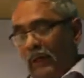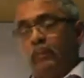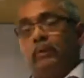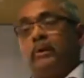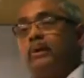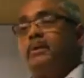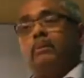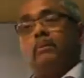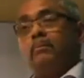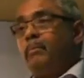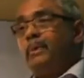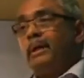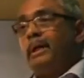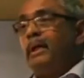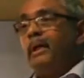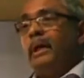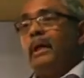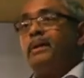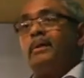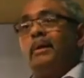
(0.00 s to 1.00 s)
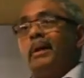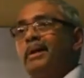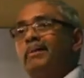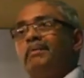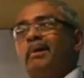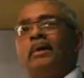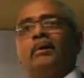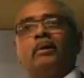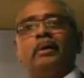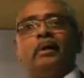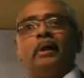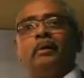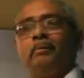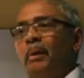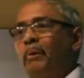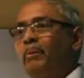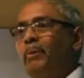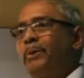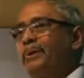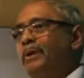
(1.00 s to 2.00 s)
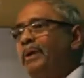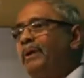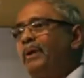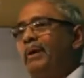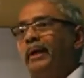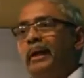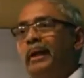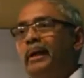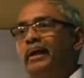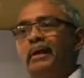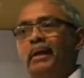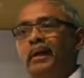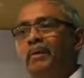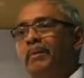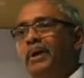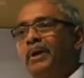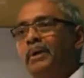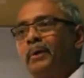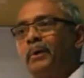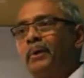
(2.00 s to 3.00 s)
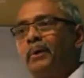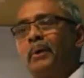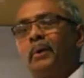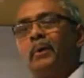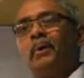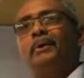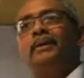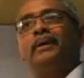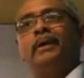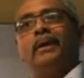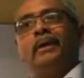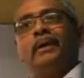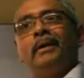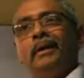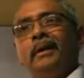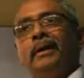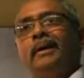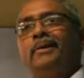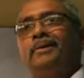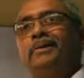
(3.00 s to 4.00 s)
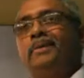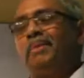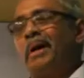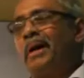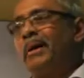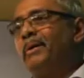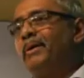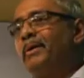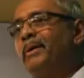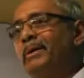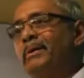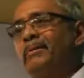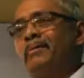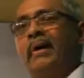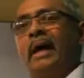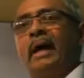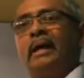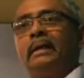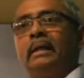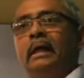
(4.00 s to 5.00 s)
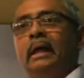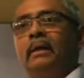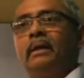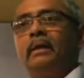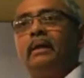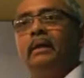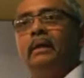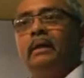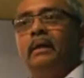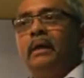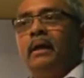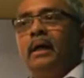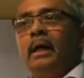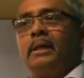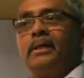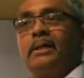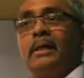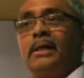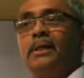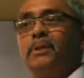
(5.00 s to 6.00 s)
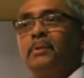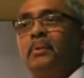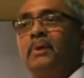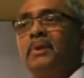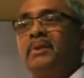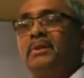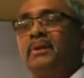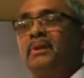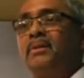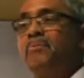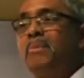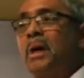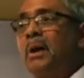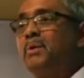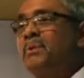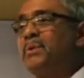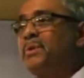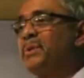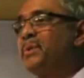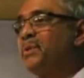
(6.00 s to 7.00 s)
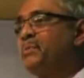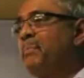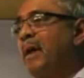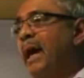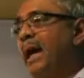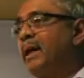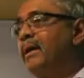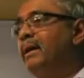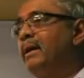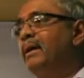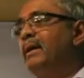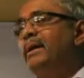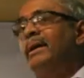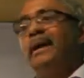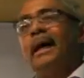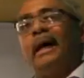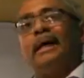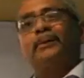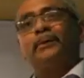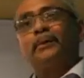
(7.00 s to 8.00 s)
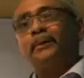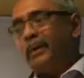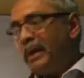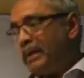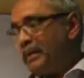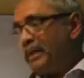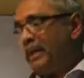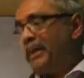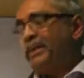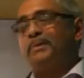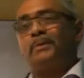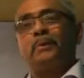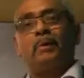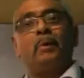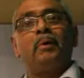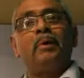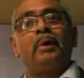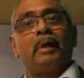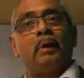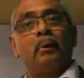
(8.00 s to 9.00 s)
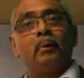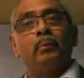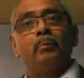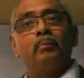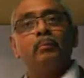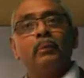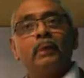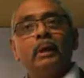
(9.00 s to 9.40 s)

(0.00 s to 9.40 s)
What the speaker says: you is, it's not about a promotion or an increment or growth. It is about the fact that a salesperson bounces back as soon as he is thrown down.